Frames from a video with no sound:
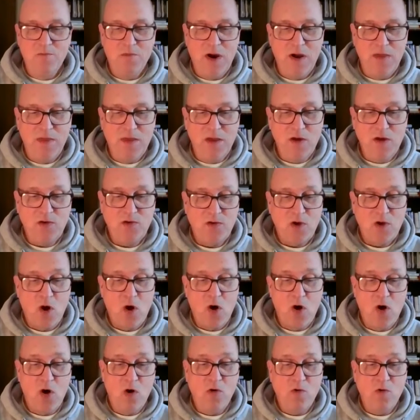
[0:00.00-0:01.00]
By this,
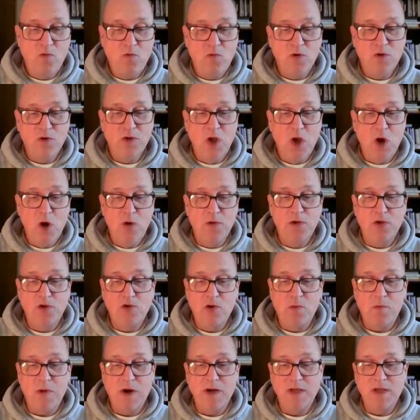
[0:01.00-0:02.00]
all will know that
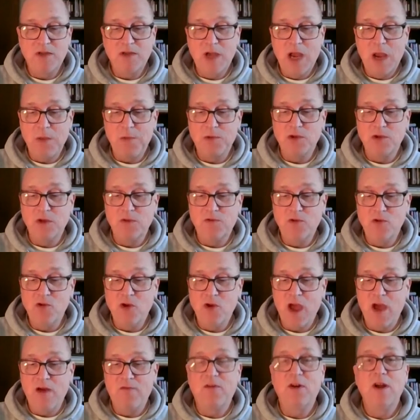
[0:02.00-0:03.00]
you are my disciples if you
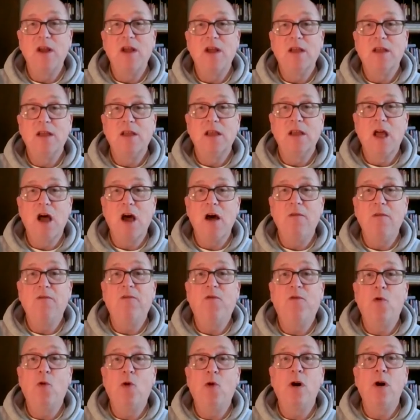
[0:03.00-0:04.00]
have
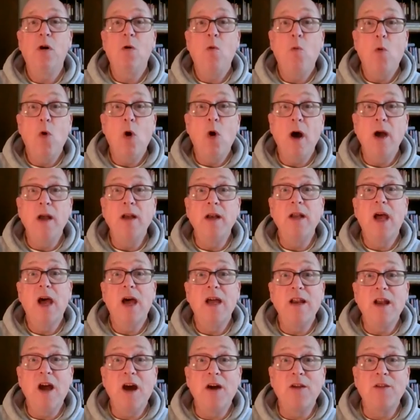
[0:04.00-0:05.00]
love for one
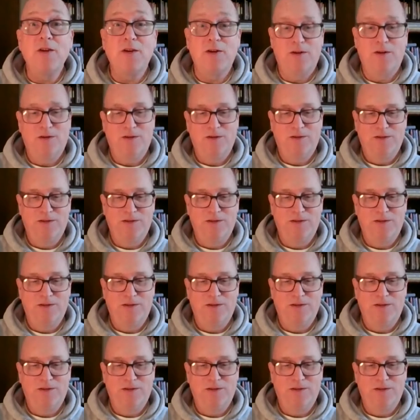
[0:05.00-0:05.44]
another.